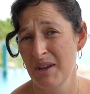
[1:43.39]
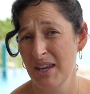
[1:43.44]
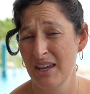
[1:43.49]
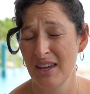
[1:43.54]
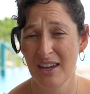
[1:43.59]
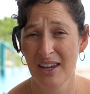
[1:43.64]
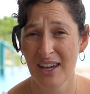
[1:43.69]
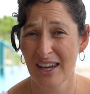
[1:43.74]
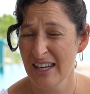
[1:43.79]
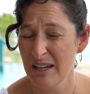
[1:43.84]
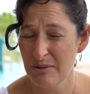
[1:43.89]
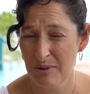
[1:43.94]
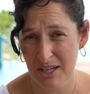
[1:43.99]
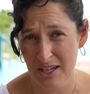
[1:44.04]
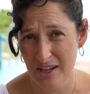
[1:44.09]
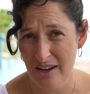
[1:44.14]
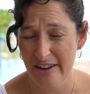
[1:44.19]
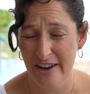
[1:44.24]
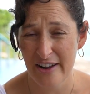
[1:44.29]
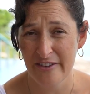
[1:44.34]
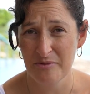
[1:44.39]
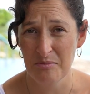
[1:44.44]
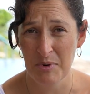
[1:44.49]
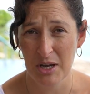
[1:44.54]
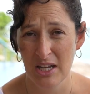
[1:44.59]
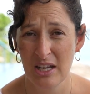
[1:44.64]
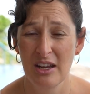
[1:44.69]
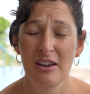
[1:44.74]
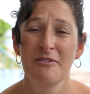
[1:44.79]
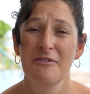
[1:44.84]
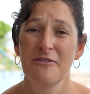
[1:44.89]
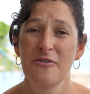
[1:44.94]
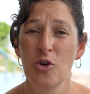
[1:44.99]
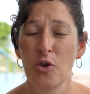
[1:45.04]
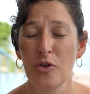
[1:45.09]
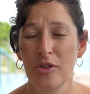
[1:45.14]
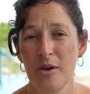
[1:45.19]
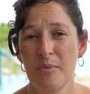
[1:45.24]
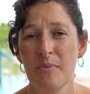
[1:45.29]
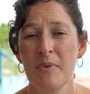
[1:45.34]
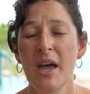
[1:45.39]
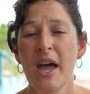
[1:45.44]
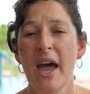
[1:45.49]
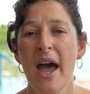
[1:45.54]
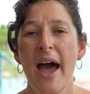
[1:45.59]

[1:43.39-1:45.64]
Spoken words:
making anywhere near enough money for them.